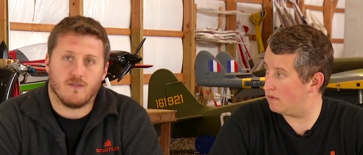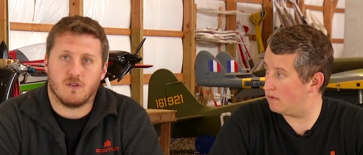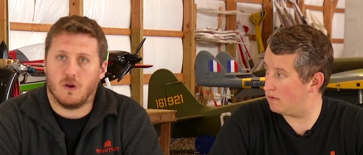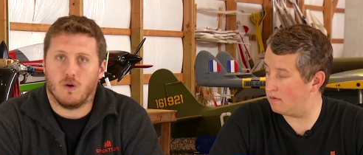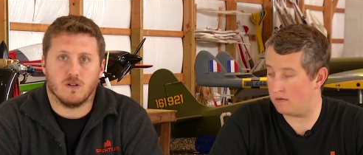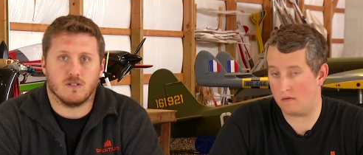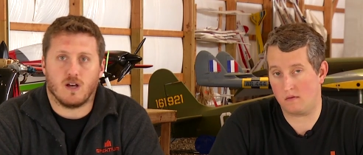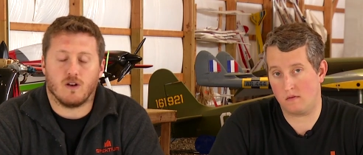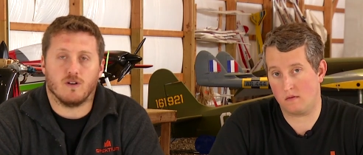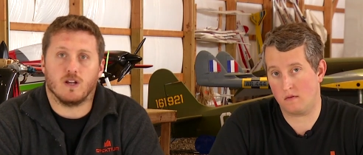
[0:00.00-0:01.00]
Speaker 1: have to, you know,
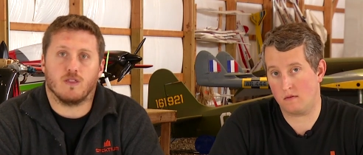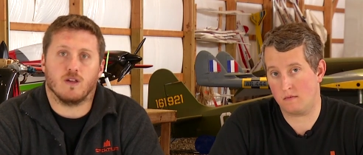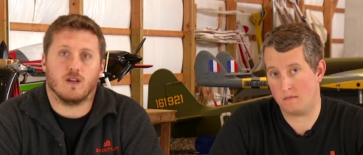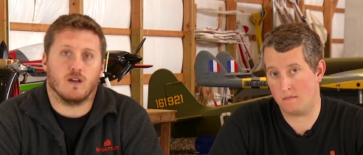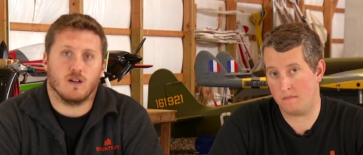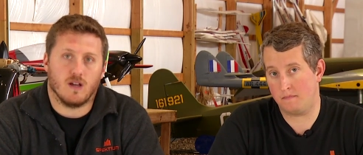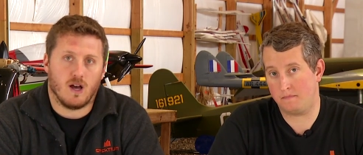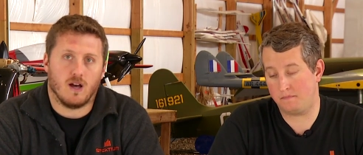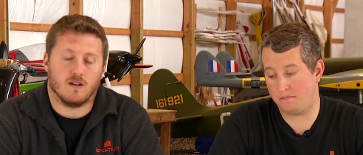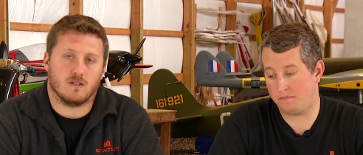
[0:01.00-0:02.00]
unsolder anything
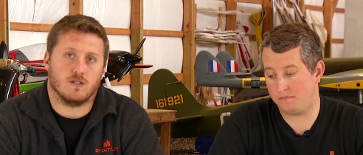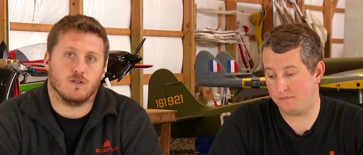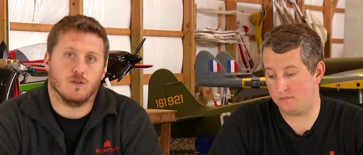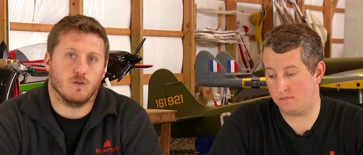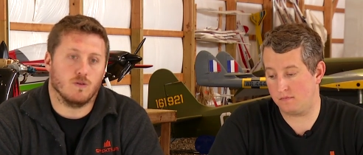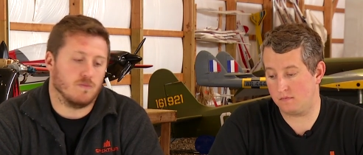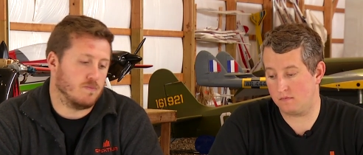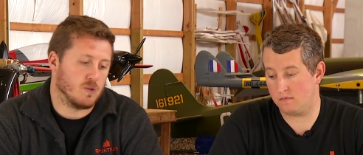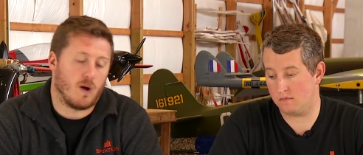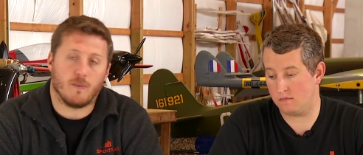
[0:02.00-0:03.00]
to
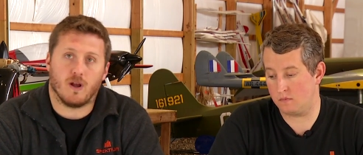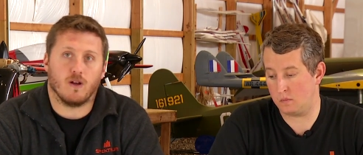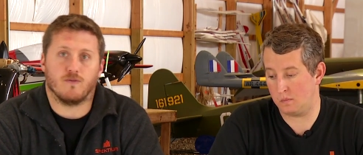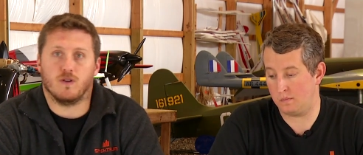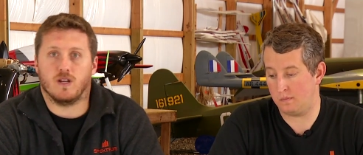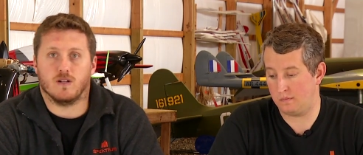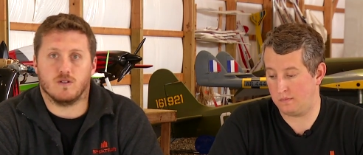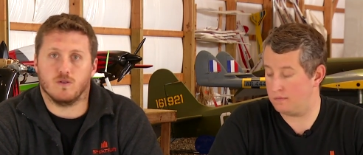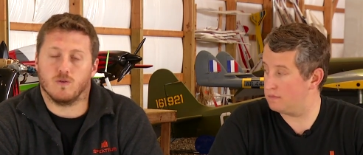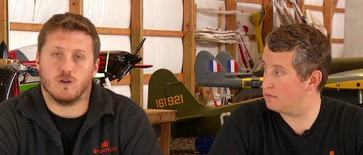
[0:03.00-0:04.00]
swap it out if you needed
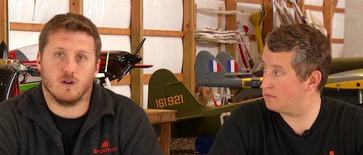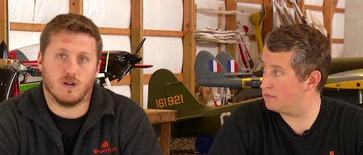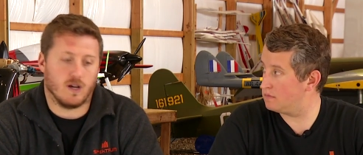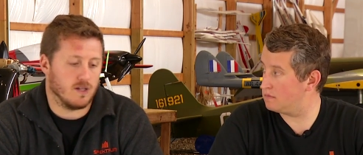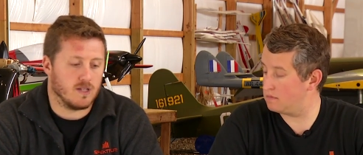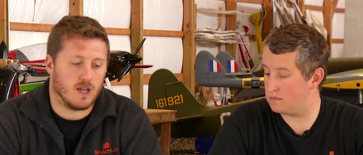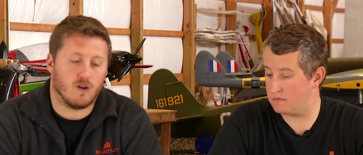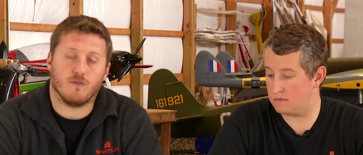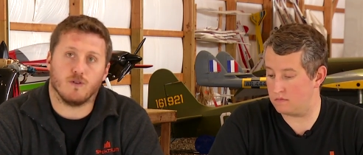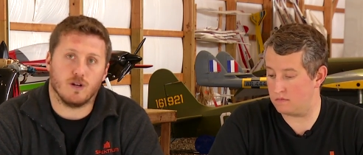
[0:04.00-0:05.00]
to, or take it
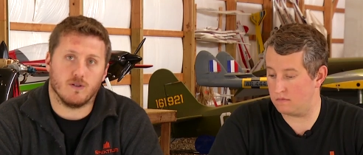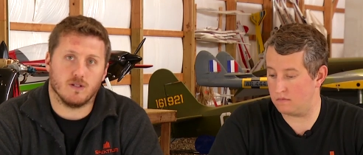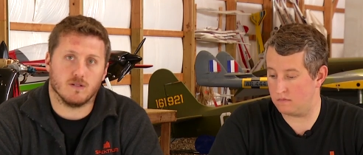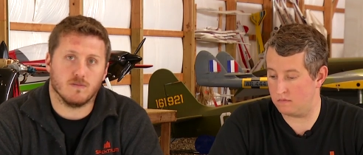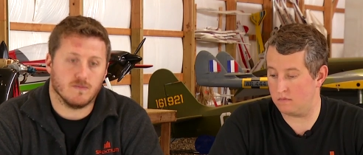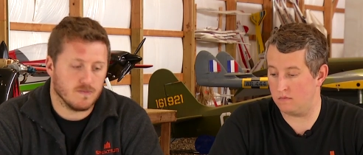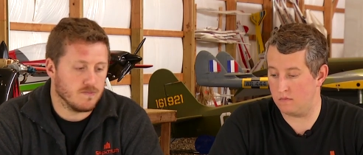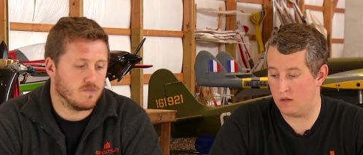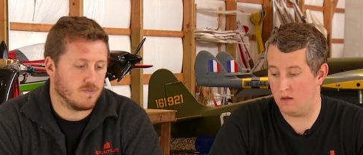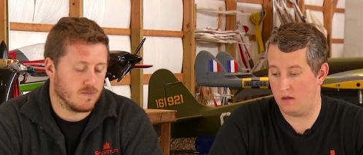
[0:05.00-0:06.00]
off for any reason.
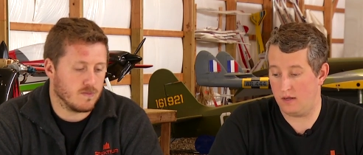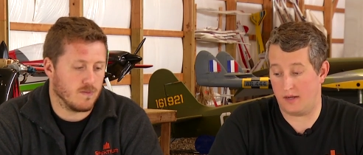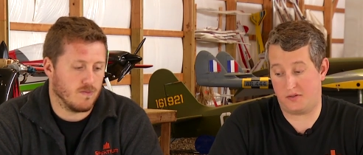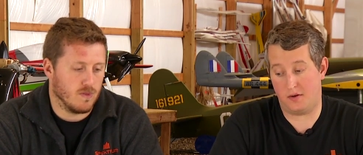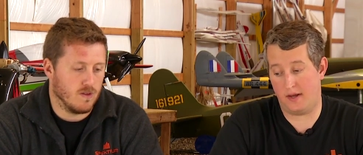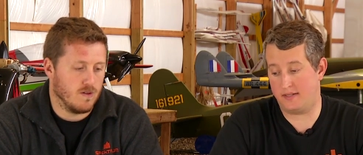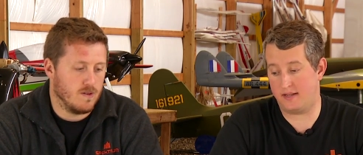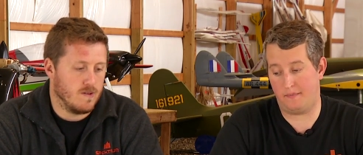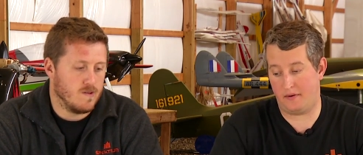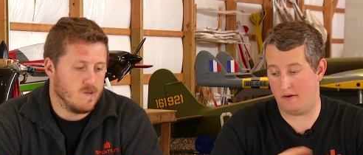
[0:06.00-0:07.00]
Yeah, so a nice
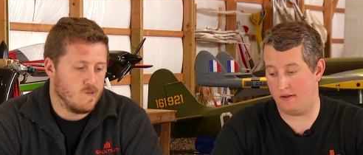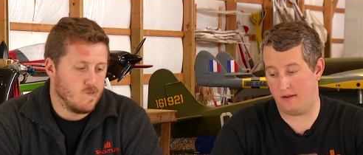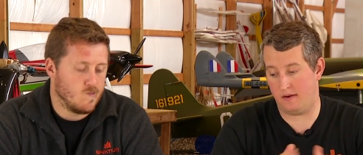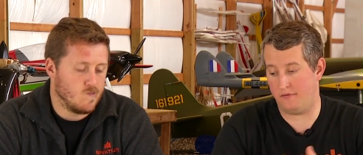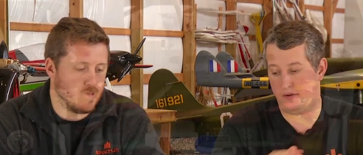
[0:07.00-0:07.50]
setup there, and if